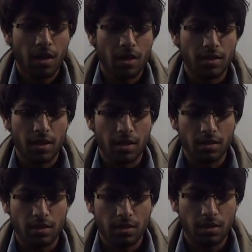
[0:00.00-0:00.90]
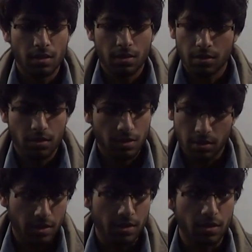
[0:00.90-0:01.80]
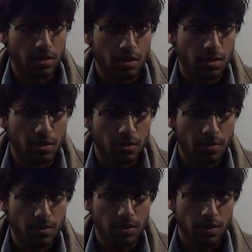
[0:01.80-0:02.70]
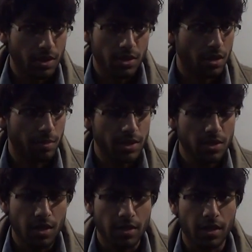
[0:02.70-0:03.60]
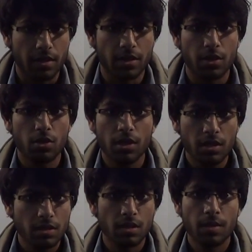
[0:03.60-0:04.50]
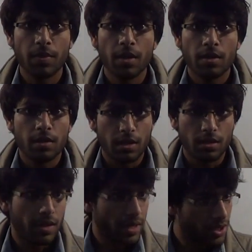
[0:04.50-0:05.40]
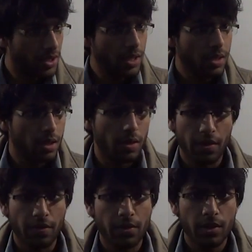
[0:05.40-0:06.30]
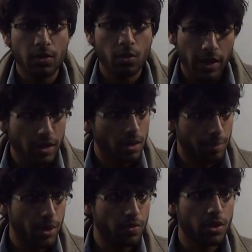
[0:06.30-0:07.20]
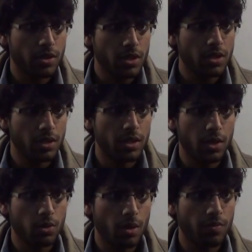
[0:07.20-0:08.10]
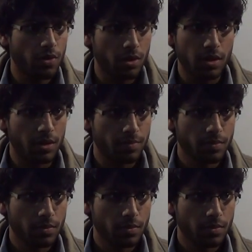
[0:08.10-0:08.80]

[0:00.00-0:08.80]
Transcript: And then the test commenced, and then they told us that the next day, everyone who had appeared for a test, he had to come for